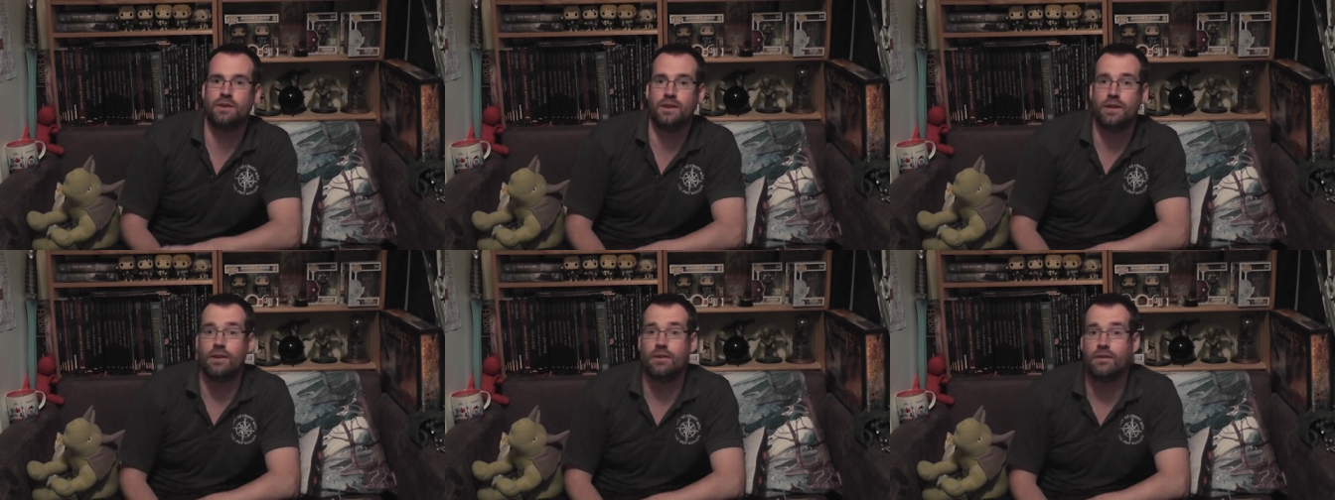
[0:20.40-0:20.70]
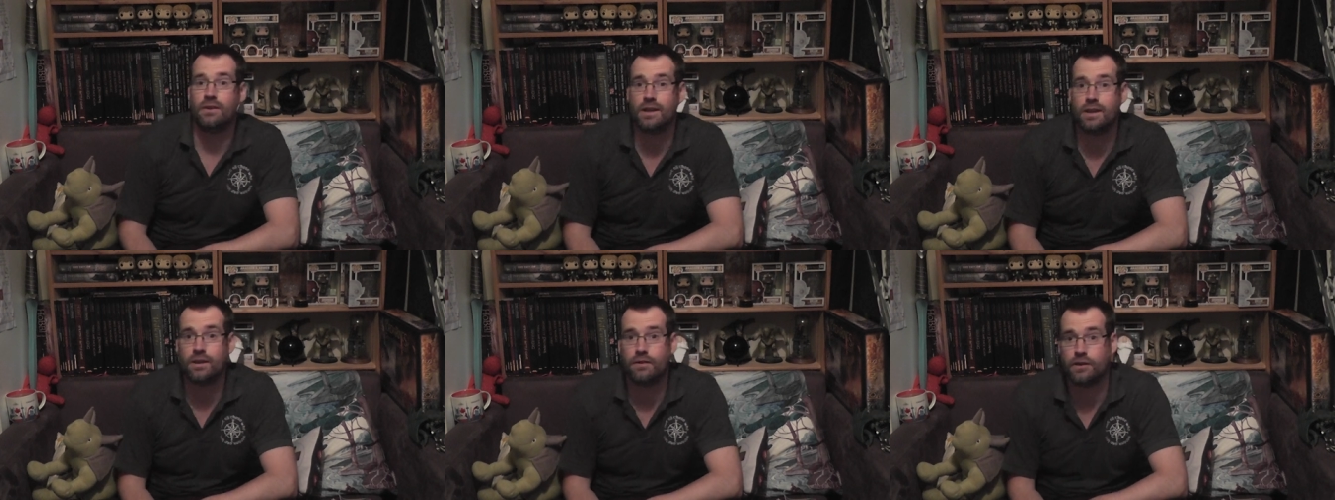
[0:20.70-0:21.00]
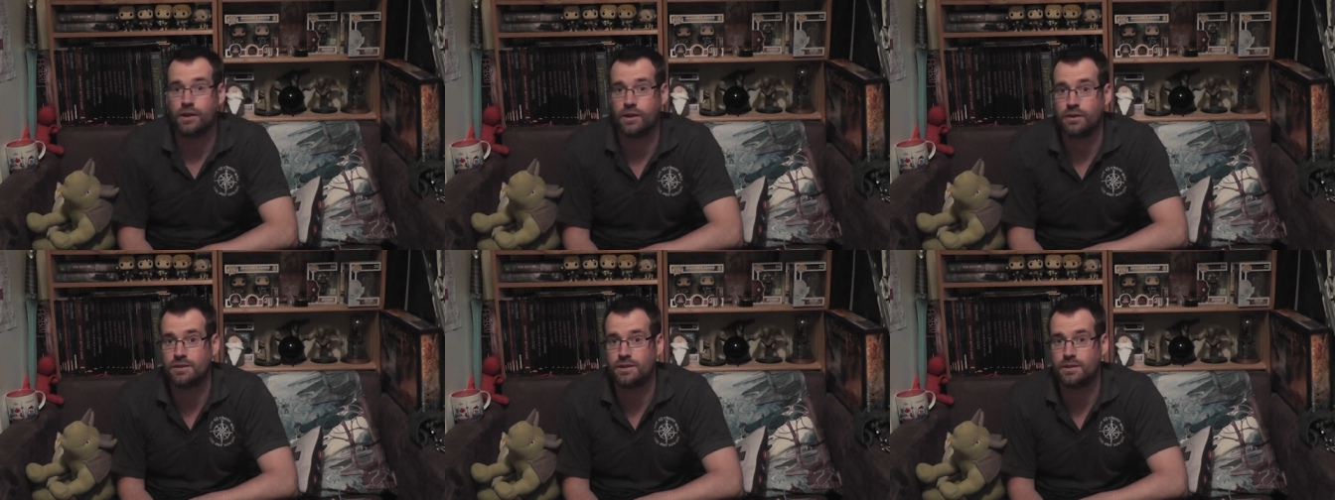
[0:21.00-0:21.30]
video. You're here
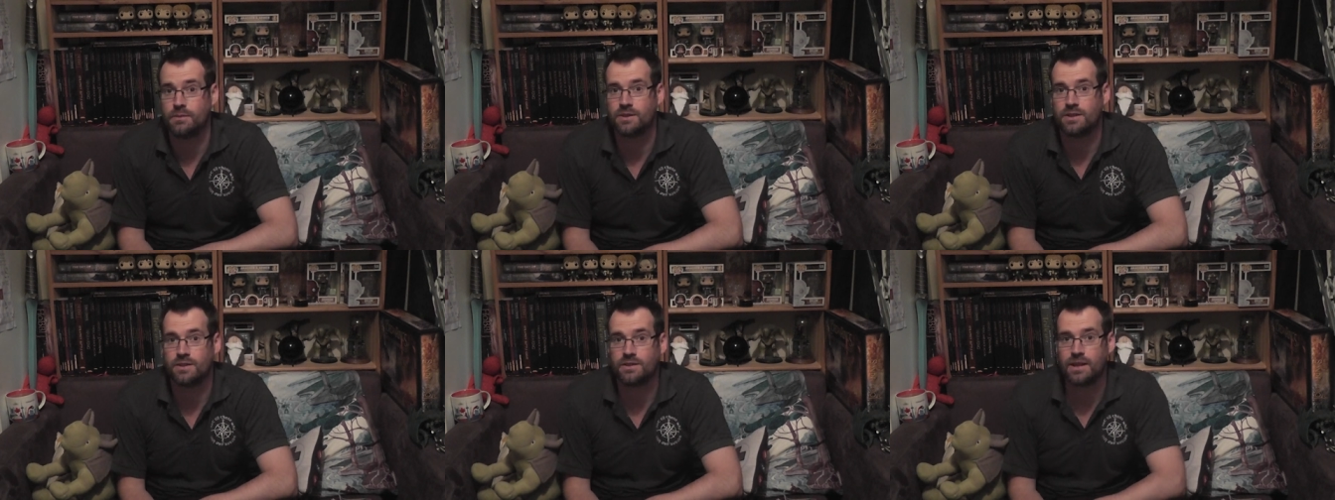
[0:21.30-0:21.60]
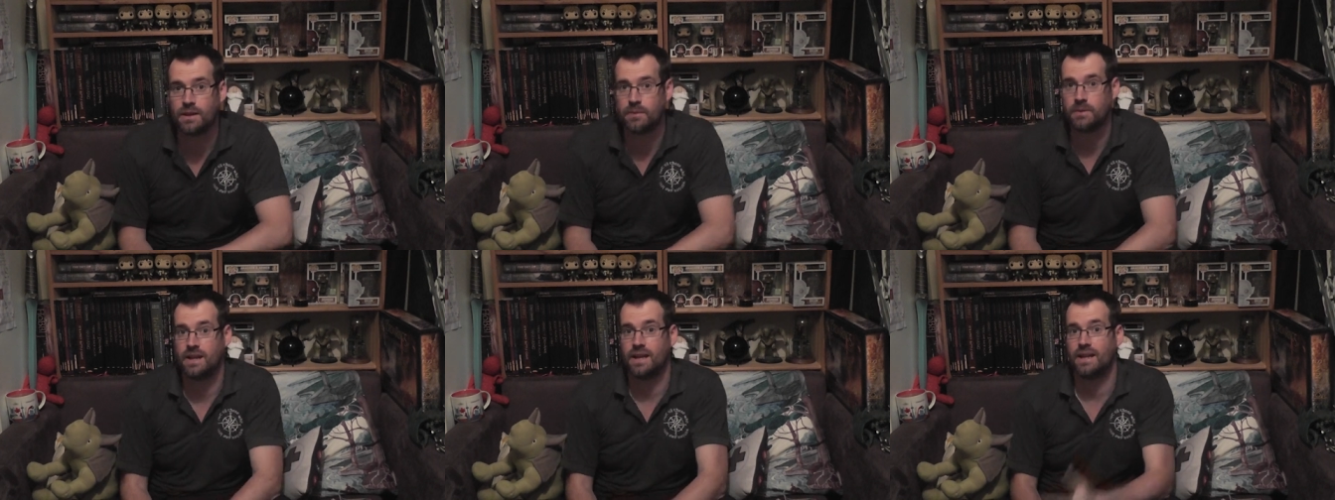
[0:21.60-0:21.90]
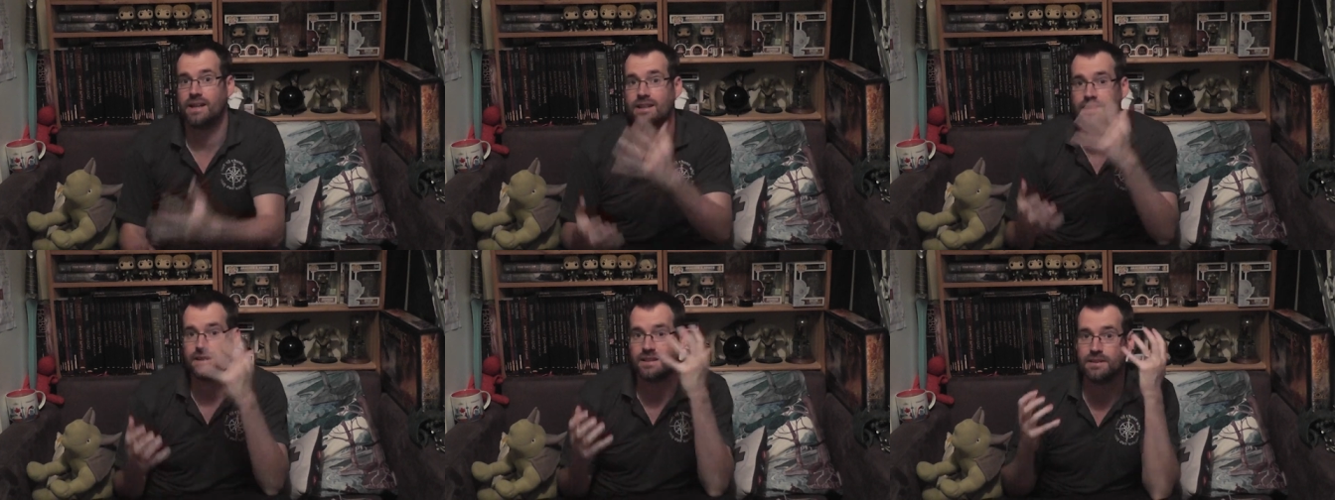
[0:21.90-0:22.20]
with host GBHL Damian
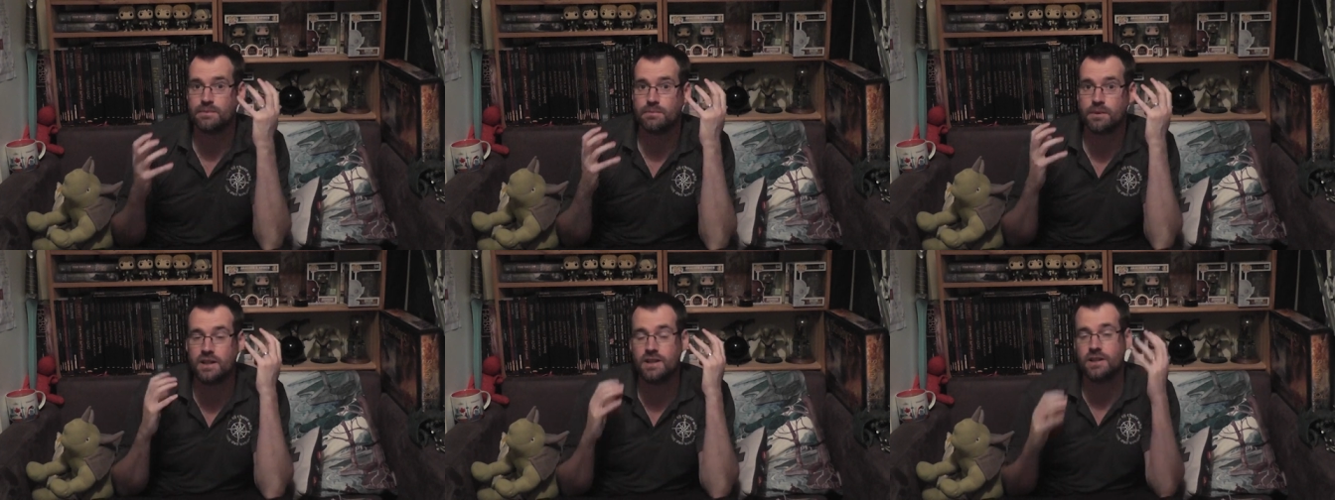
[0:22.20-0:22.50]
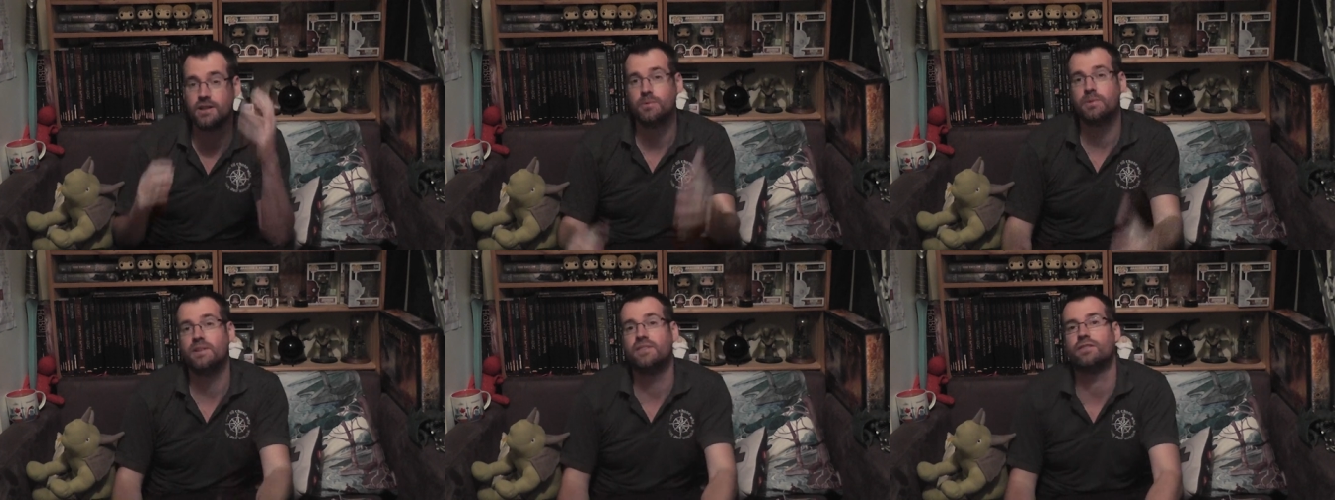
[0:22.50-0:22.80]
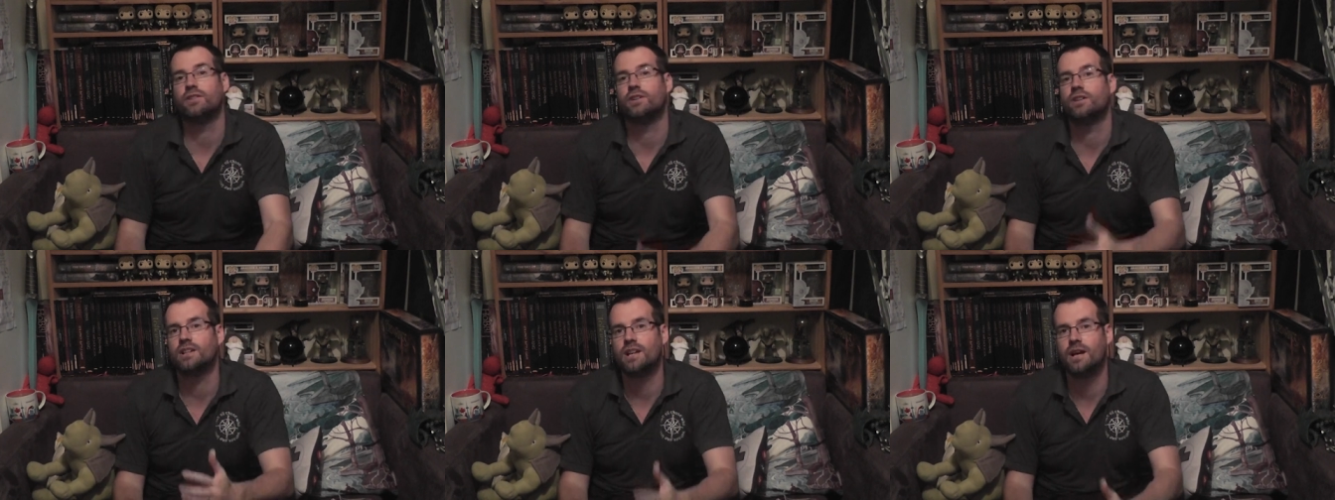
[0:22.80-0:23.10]
and this is my hobby
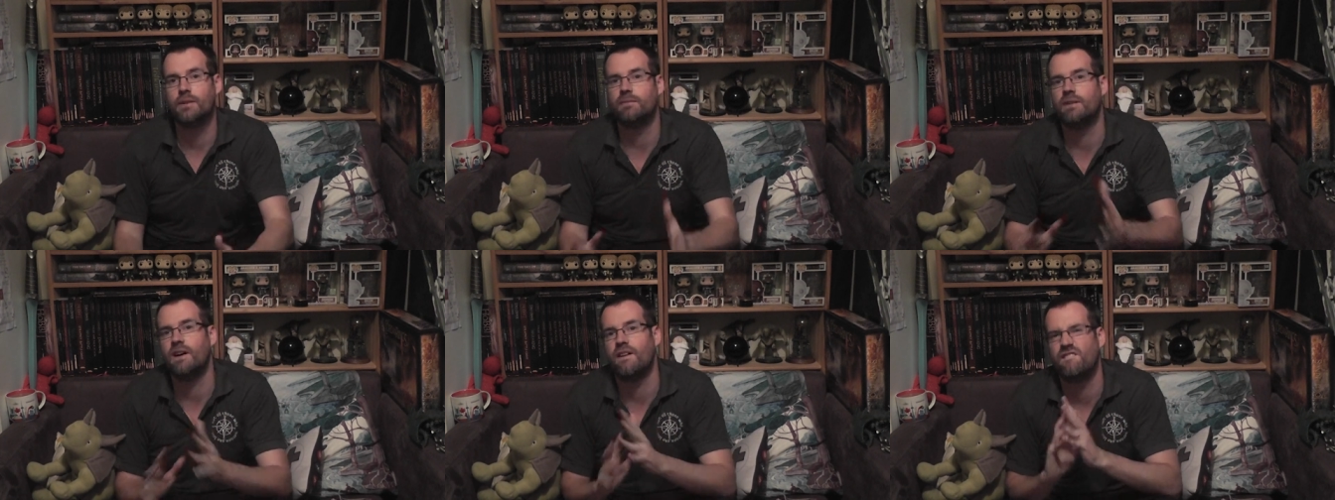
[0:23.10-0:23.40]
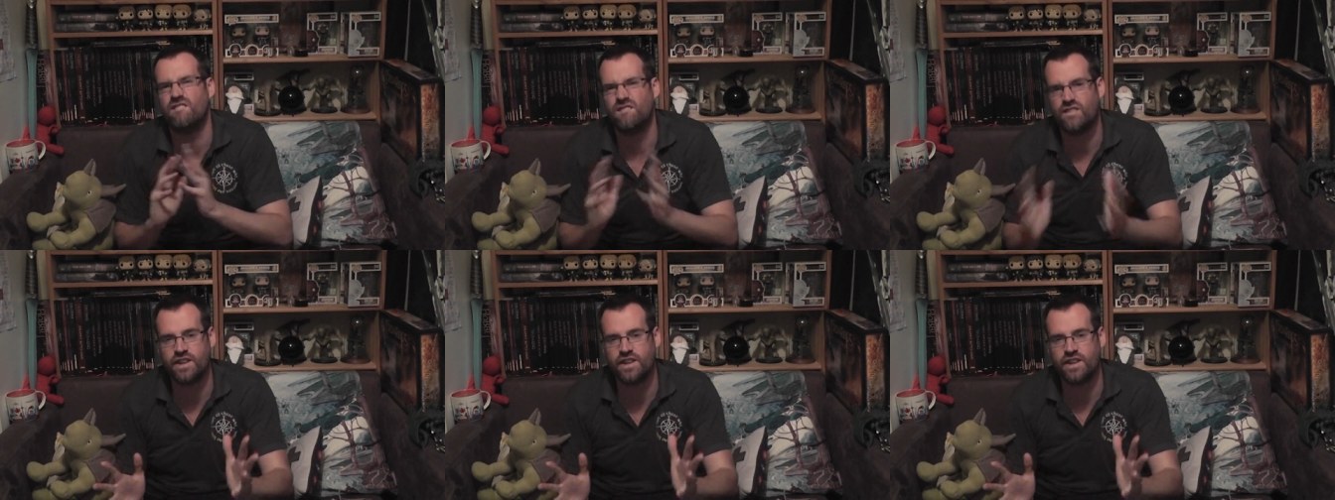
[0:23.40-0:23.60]
vlog number